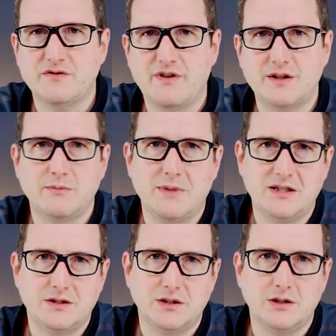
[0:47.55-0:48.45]

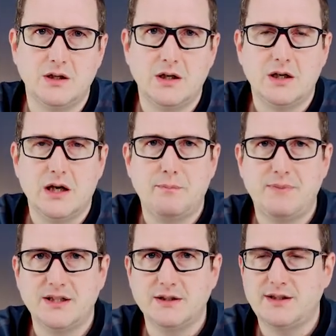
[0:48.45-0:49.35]
fundamental
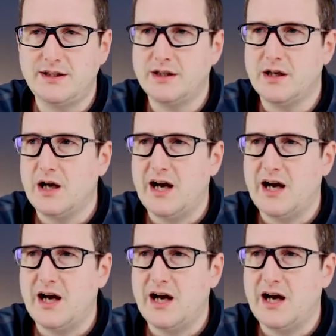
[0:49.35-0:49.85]
ability.